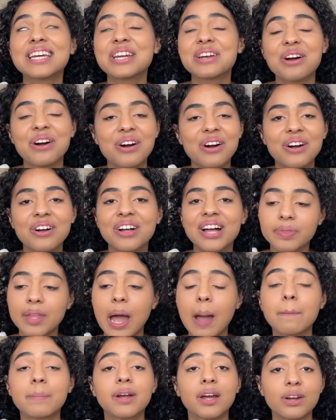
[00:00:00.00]
it all.
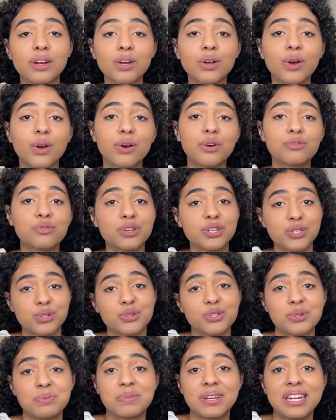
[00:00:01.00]
I'm gonna go for
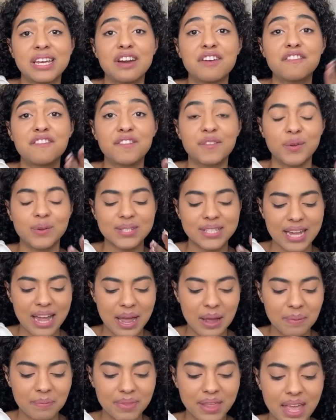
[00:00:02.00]
social media full
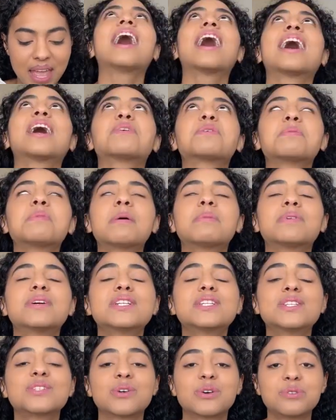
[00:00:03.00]
time. I remember it
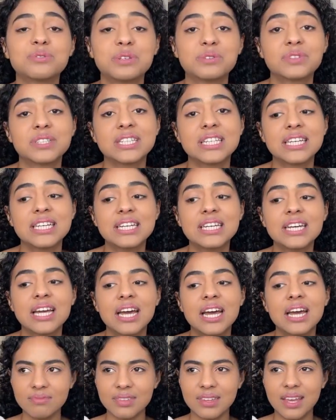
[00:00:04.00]
so vividly.
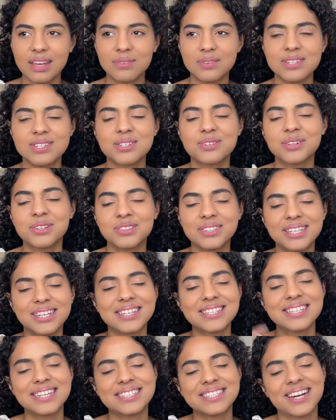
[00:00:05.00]
I was scrolling on
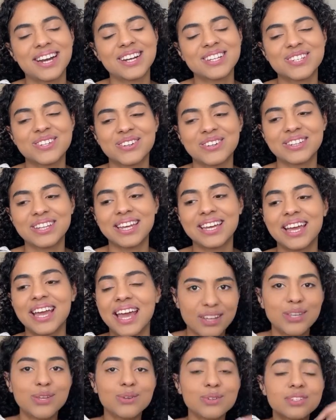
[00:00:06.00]
TikTok, scrolling
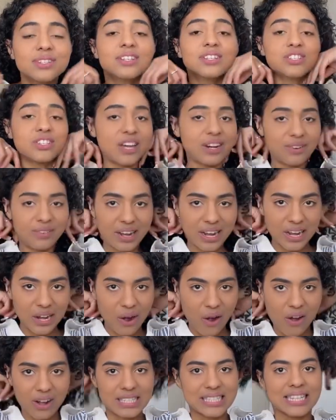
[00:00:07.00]
user generated
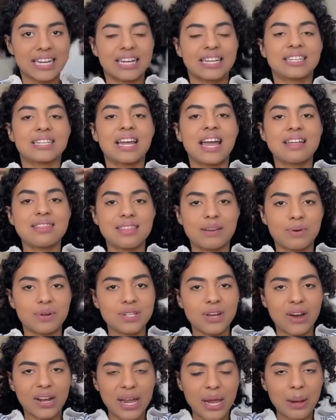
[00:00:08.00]
content, and they were
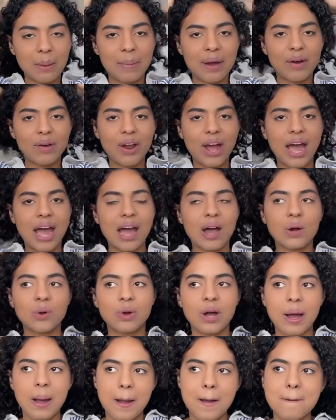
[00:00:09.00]
talking about how
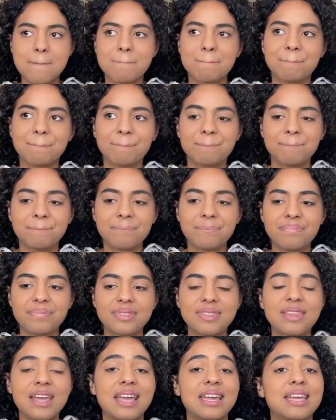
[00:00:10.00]
um,
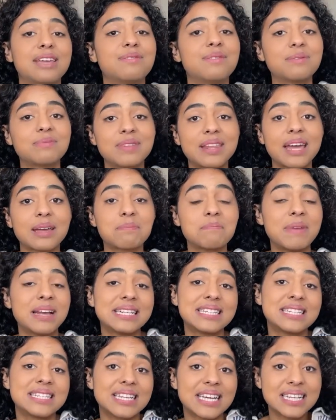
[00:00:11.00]
they even like made
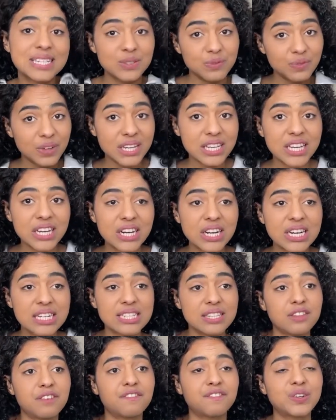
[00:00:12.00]
six figures in
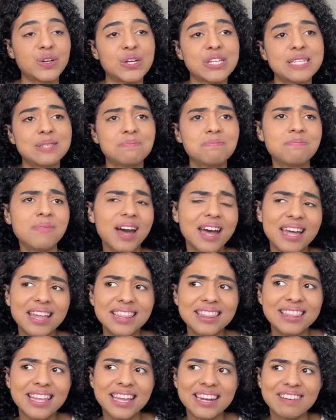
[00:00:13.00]
the first
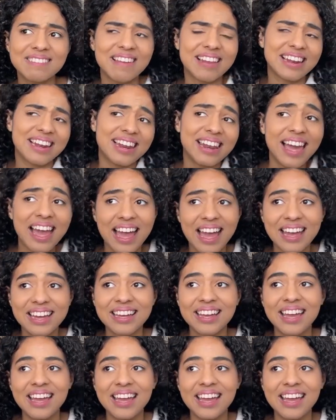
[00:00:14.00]
month and la la la